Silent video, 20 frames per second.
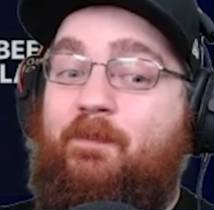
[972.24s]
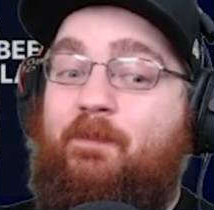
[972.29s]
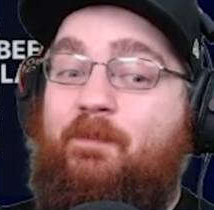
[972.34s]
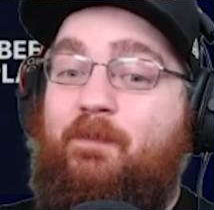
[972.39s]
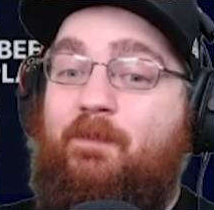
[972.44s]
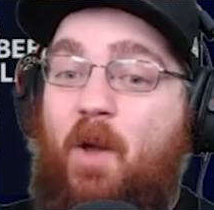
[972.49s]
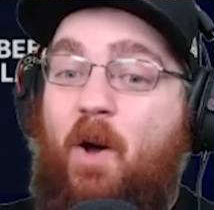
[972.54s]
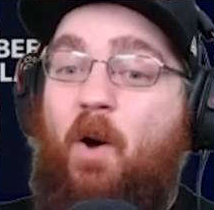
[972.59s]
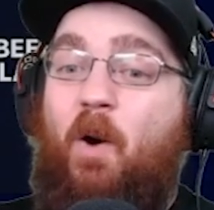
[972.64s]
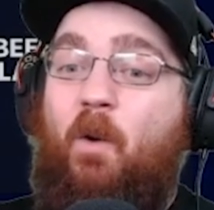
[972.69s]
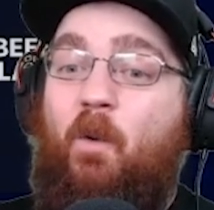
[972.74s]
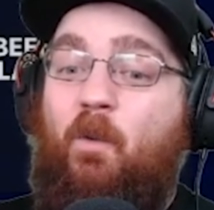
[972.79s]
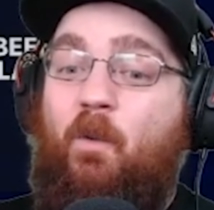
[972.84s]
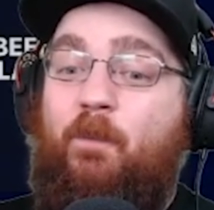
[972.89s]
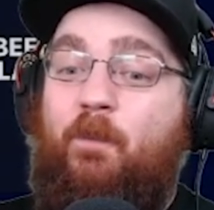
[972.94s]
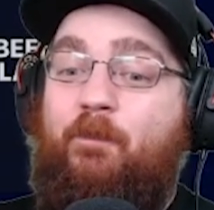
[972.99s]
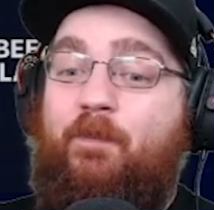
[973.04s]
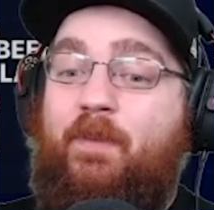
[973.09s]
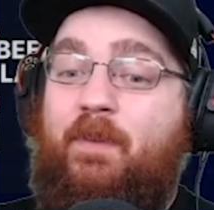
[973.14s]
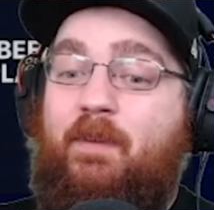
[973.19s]
No
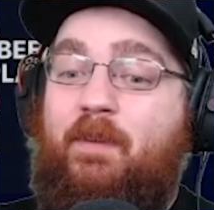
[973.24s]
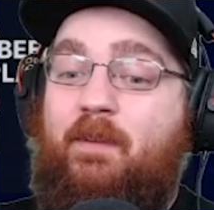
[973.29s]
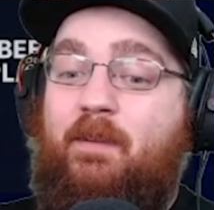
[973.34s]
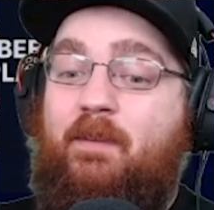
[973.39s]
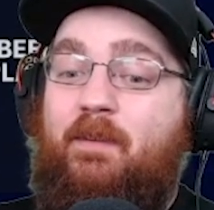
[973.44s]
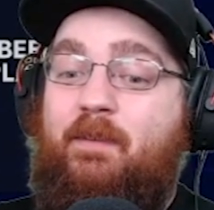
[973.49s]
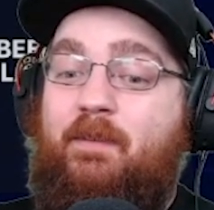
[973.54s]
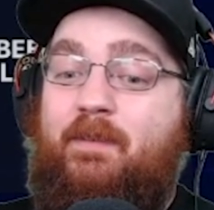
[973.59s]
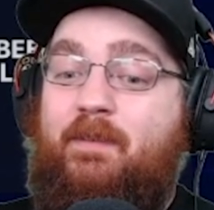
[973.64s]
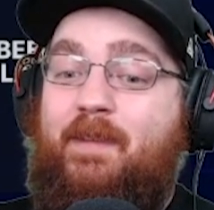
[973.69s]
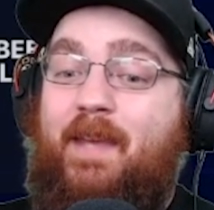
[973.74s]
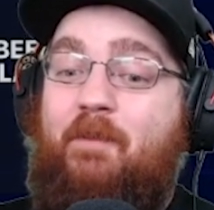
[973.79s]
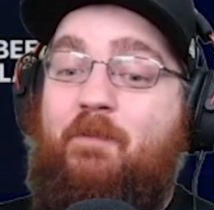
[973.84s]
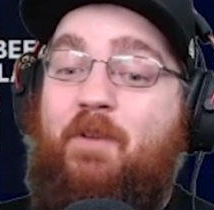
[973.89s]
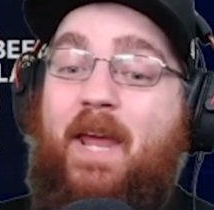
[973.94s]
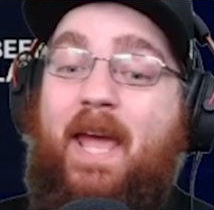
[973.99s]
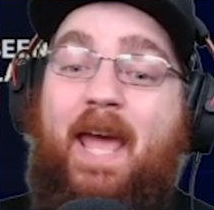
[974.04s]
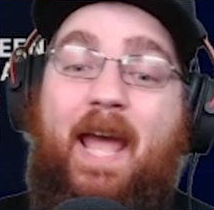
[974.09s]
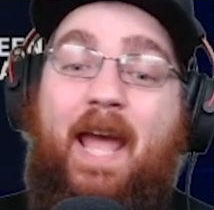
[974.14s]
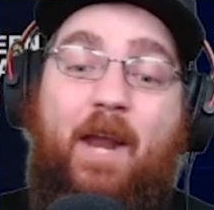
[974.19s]

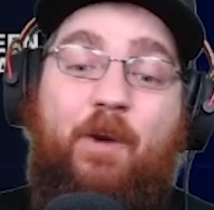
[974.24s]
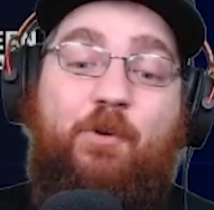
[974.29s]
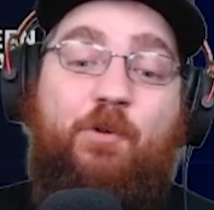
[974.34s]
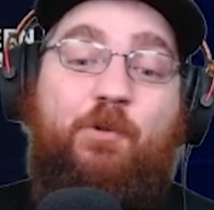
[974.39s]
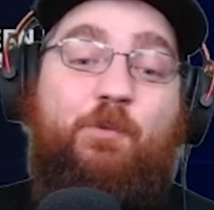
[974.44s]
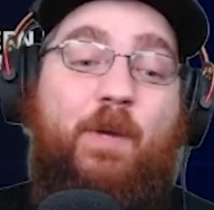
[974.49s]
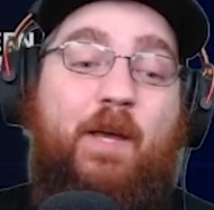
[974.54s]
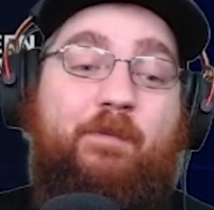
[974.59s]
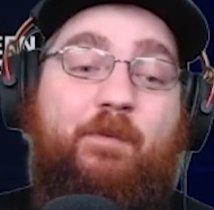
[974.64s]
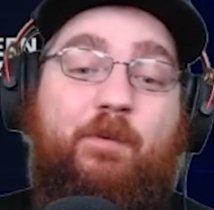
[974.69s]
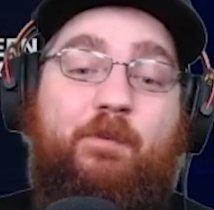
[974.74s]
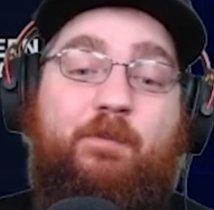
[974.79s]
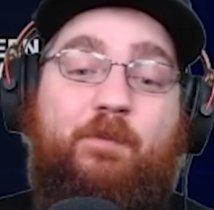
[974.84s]
David Andrews, we have a,